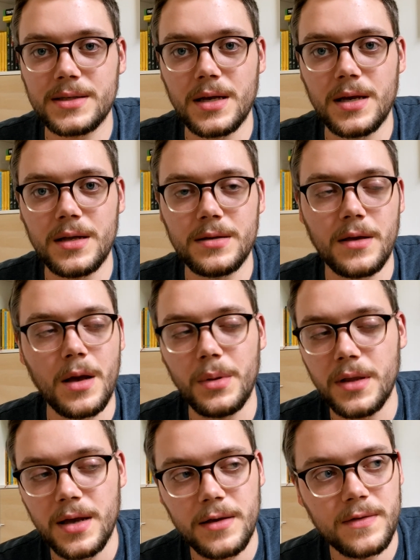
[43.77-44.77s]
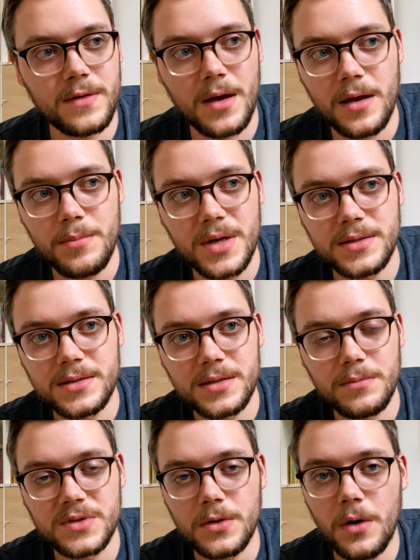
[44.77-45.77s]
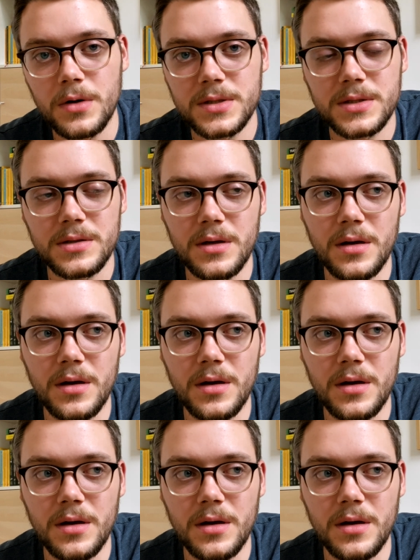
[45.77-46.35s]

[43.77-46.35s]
and a couple days I made some thoughts,